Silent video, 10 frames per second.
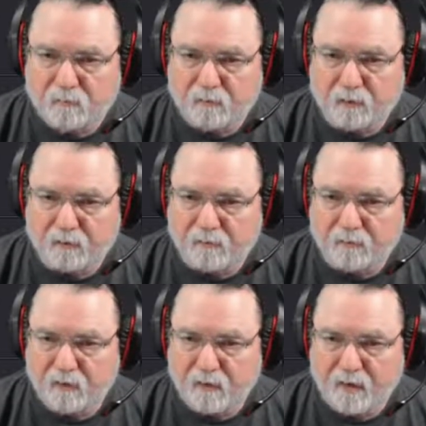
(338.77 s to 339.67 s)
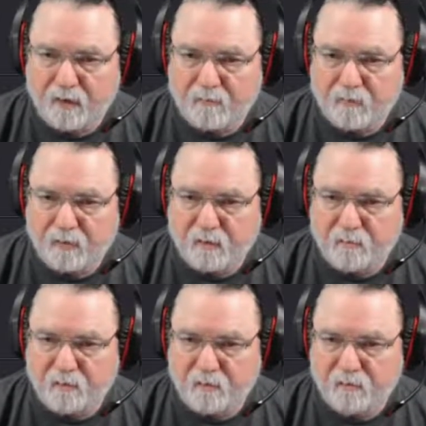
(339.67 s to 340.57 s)
Like that,
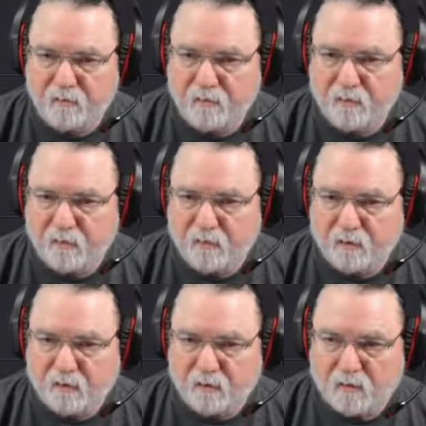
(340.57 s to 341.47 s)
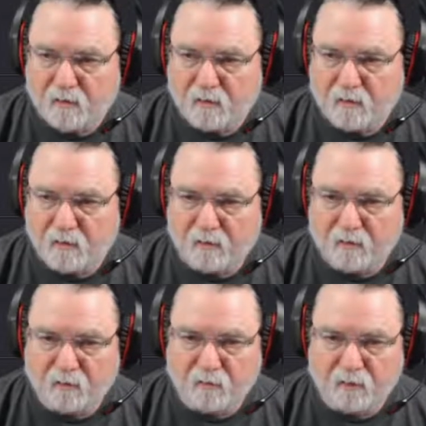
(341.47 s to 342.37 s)
maybe. And then I'll
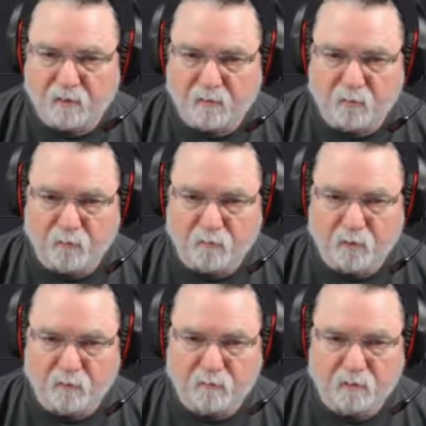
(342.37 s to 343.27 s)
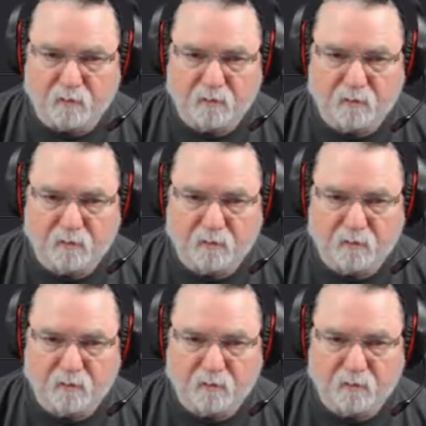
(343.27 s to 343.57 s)
go ahead and move it over.